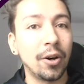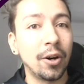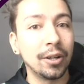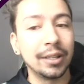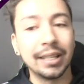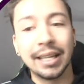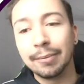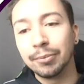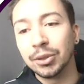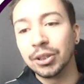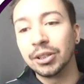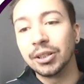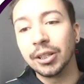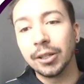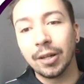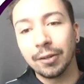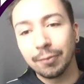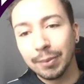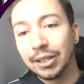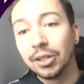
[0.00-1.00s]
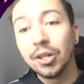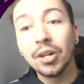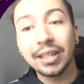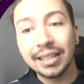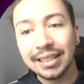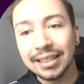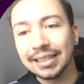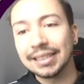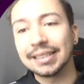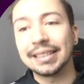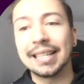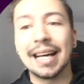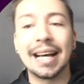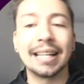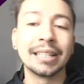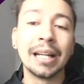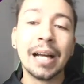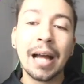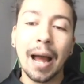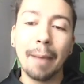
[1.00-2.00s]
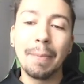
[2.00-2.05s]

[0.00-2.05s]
on him to do. I've been looking at the stats.